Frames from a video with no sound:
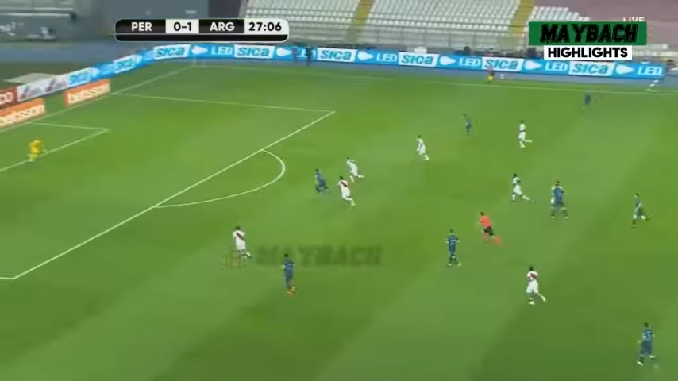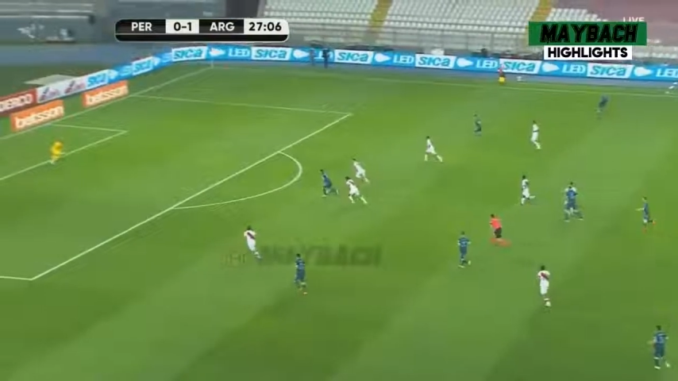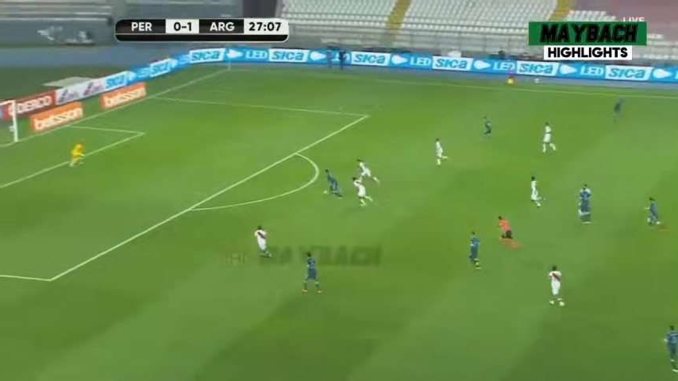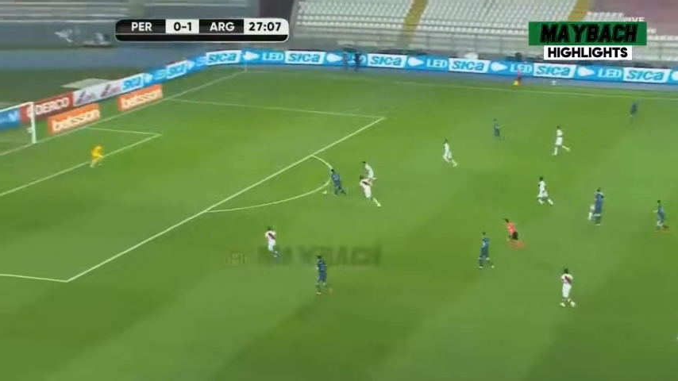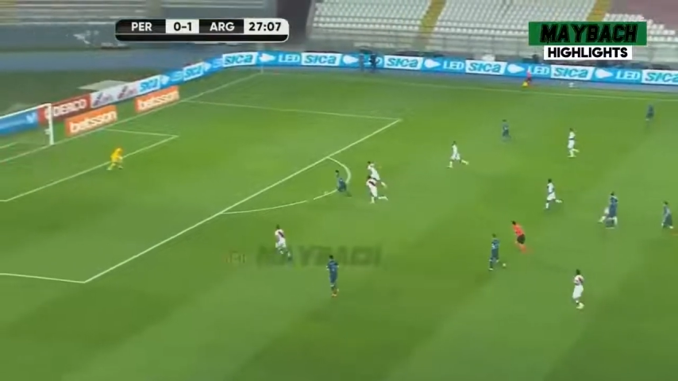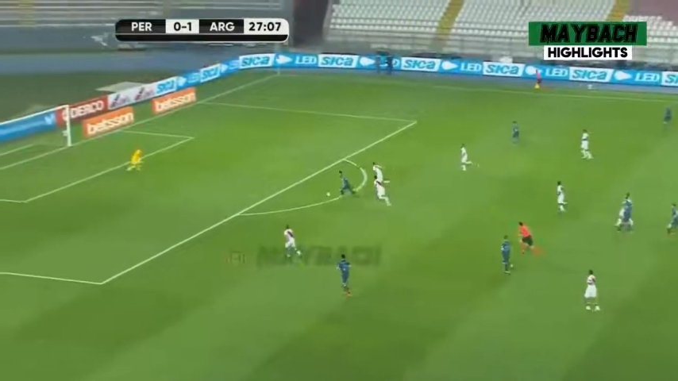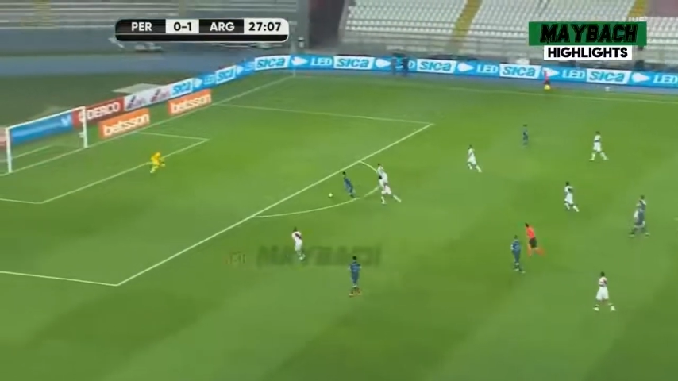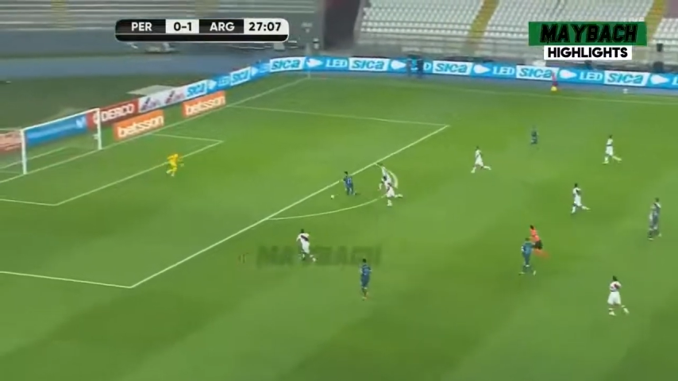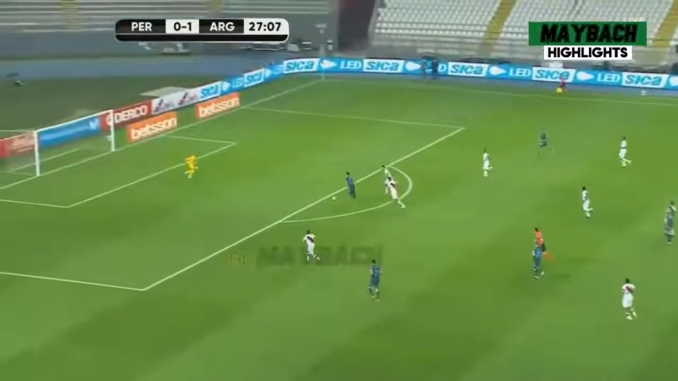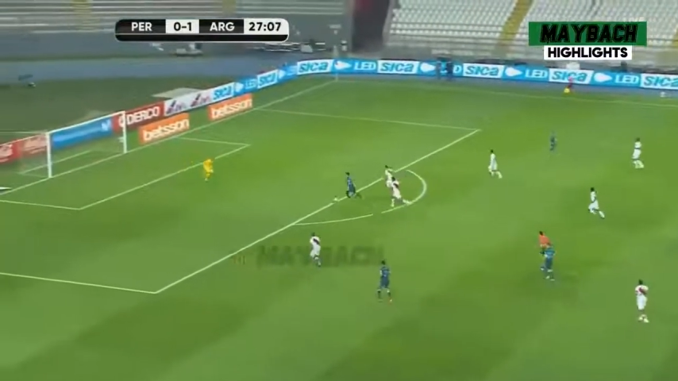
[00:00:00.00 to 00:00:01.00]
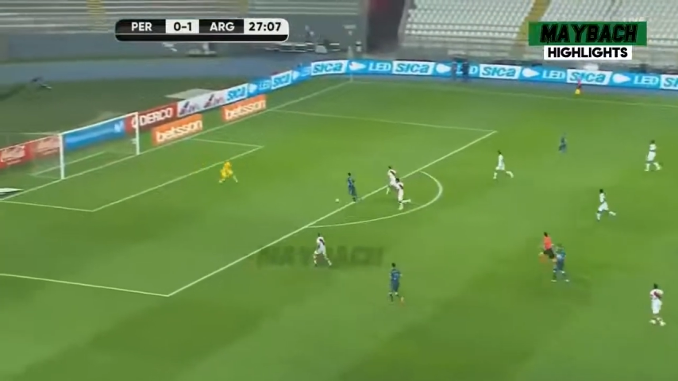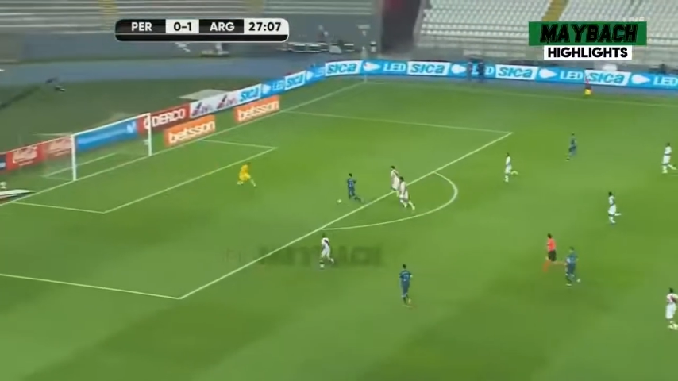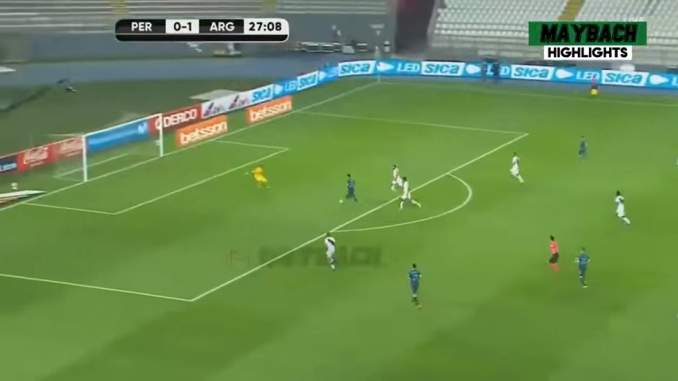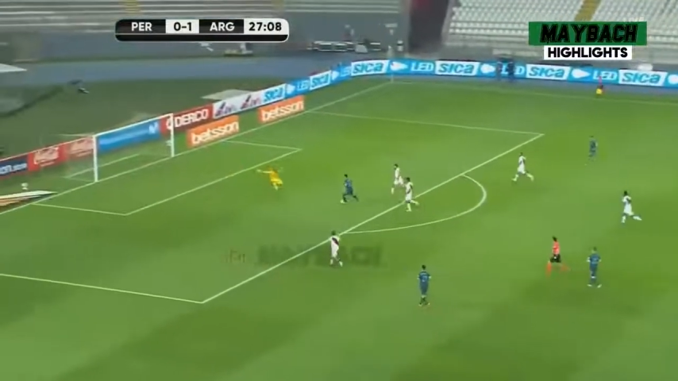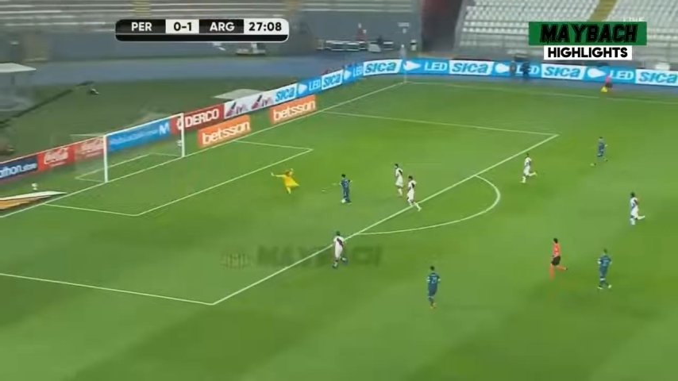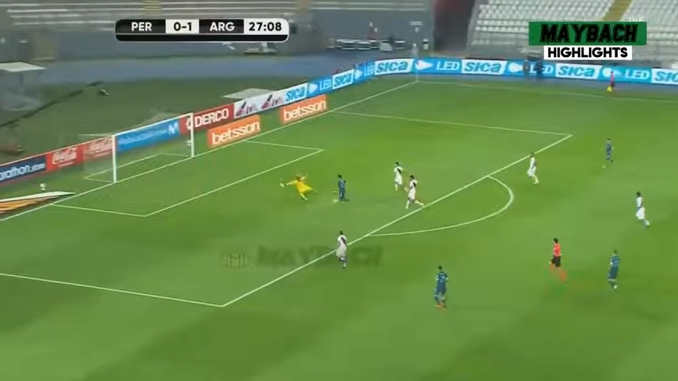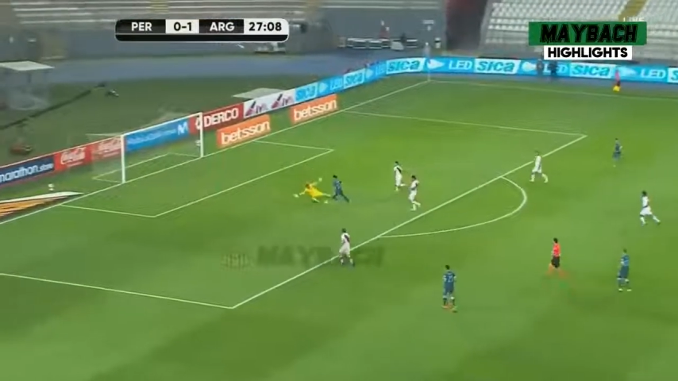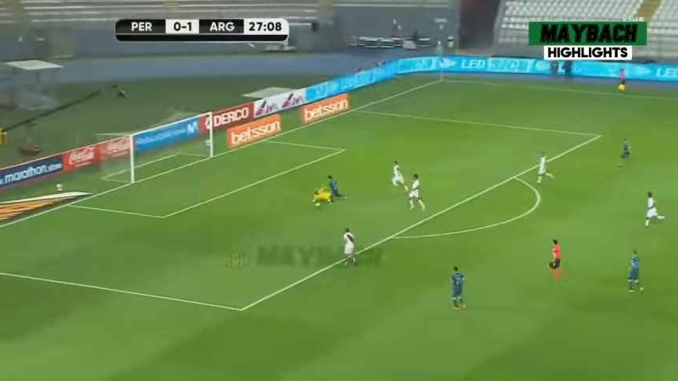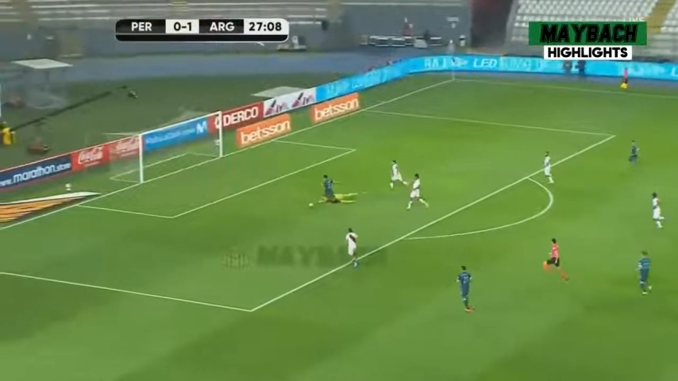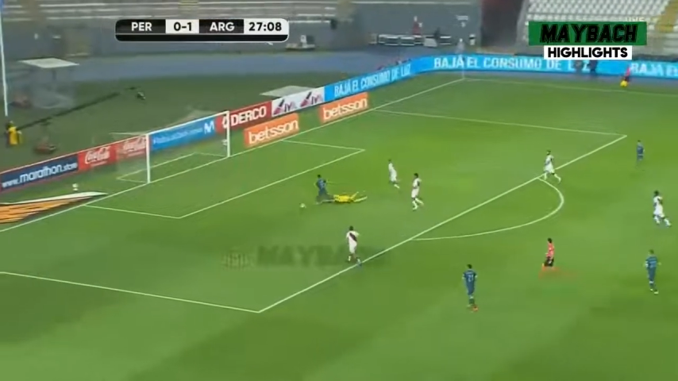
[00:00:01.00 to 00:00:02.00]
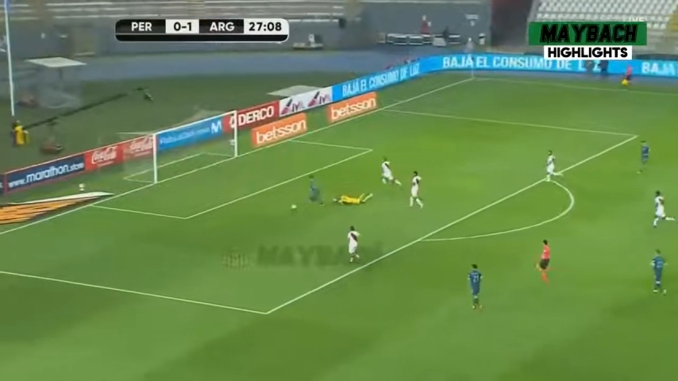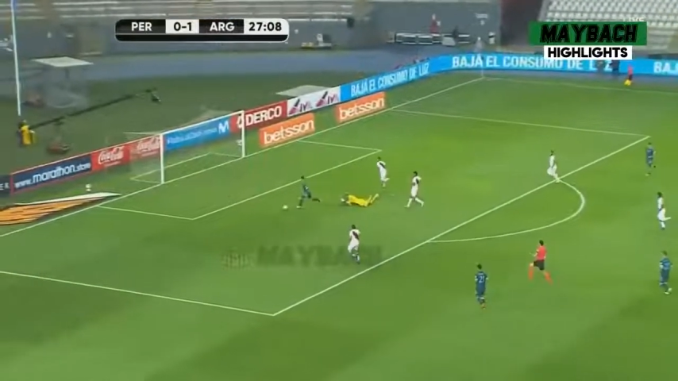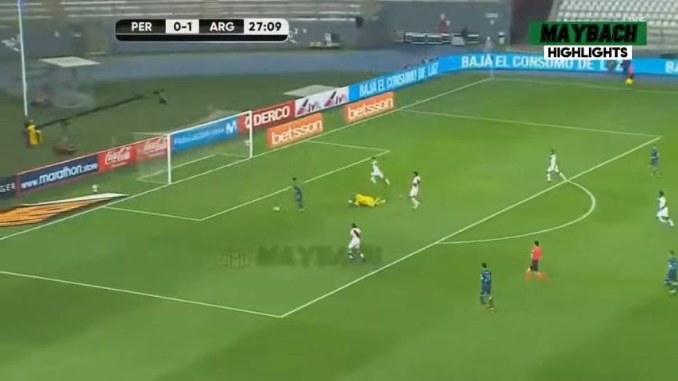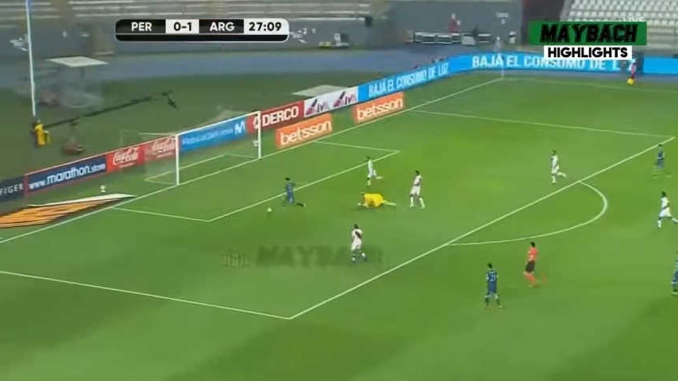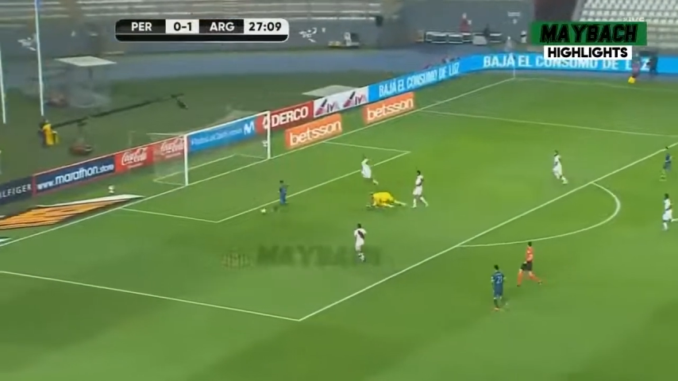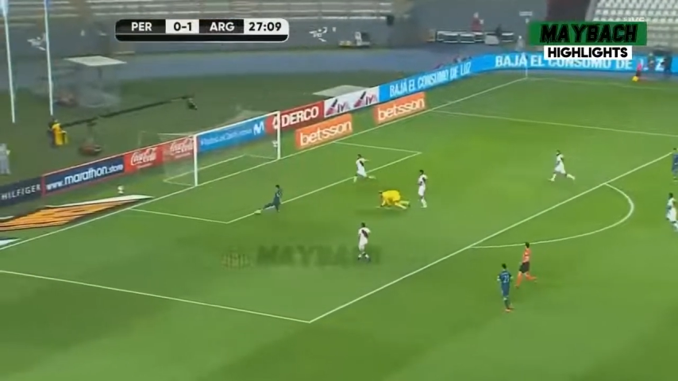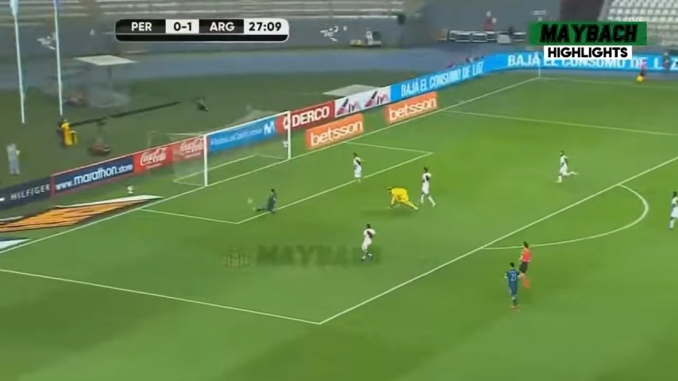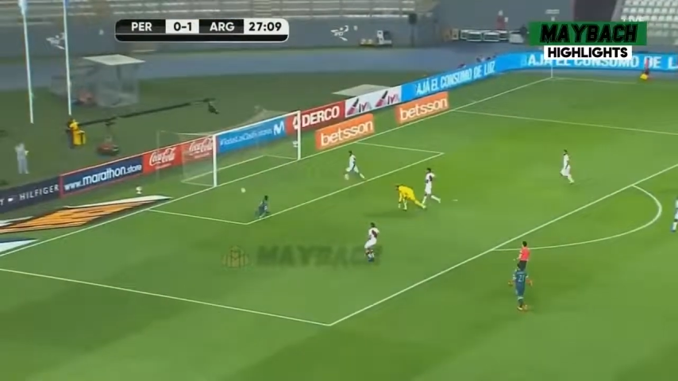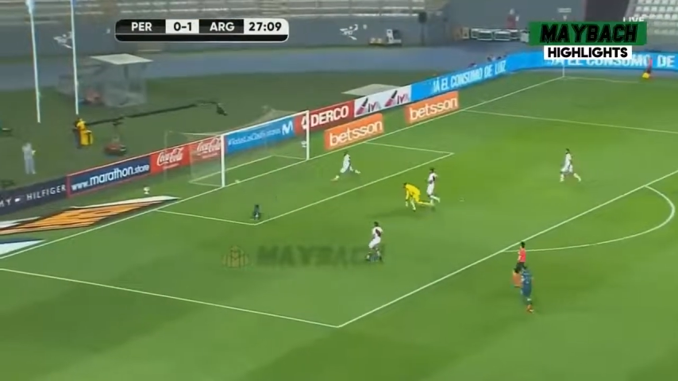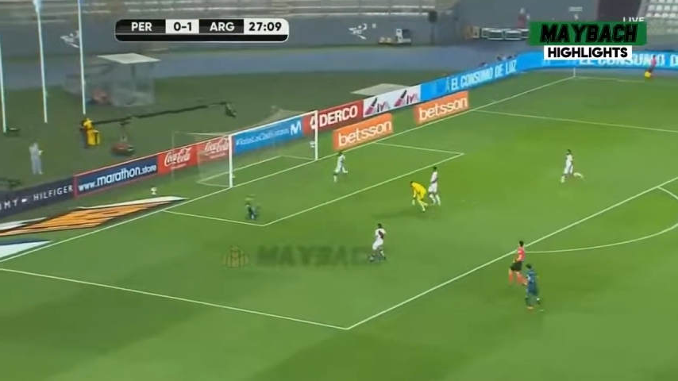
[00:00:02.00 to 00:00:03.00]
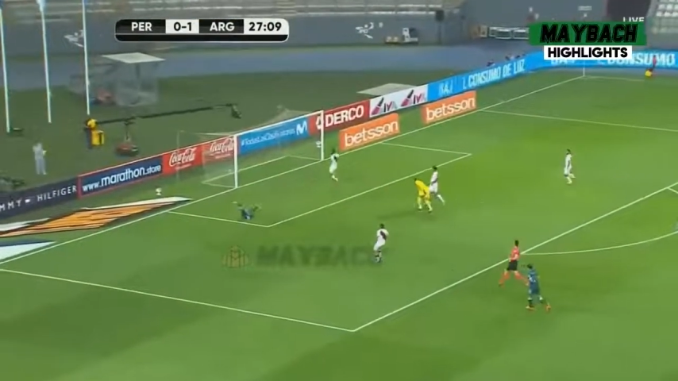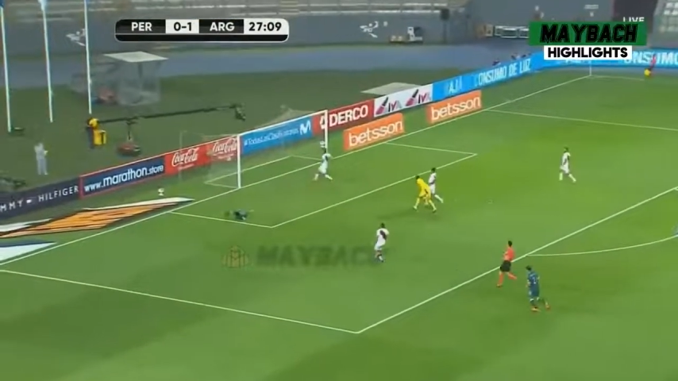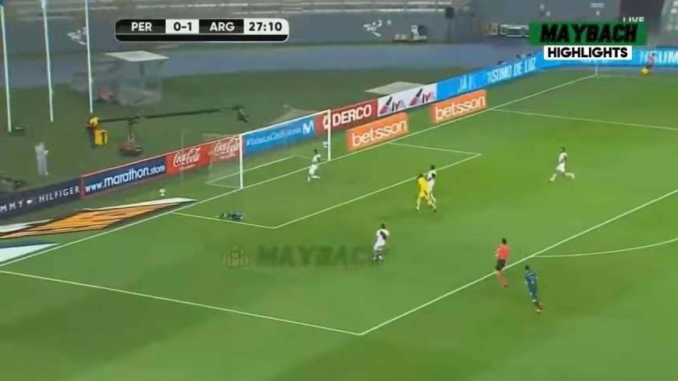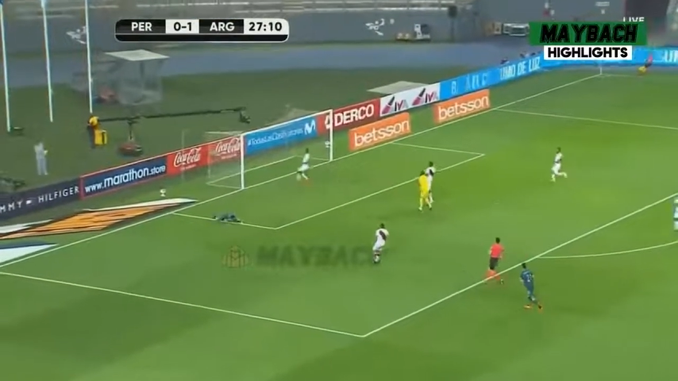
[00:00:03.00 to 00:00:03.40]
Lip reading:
Nobody's mouth can be seen.